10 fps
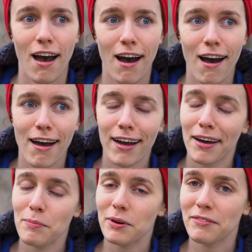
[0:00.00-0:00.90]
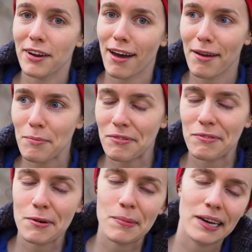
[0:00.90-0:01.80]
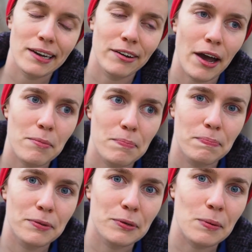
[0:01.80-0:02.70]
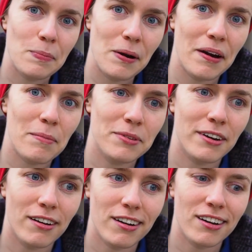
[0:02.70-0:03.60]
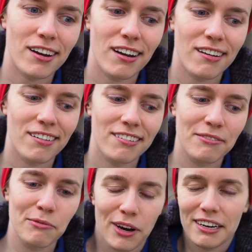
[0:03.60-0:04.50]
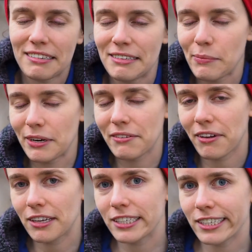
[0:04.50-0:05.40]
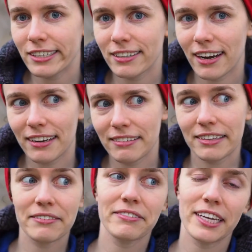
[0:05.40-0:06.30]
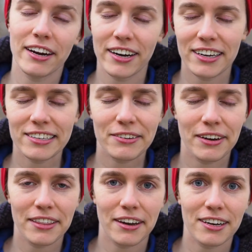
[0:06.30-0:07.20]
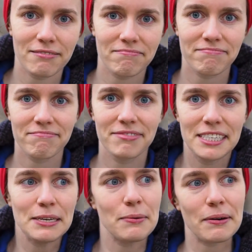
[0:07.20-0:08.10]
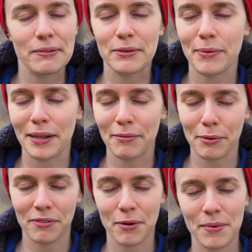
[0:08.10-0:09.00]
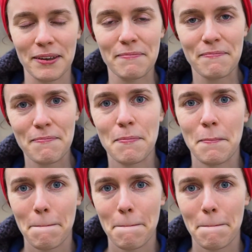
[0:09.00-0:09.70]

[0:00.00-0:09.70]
I had a bit of time before my grad school program started and wanted somewhere to volunteer, and I lived in the area, so I thought I'd see what was available for me. Right.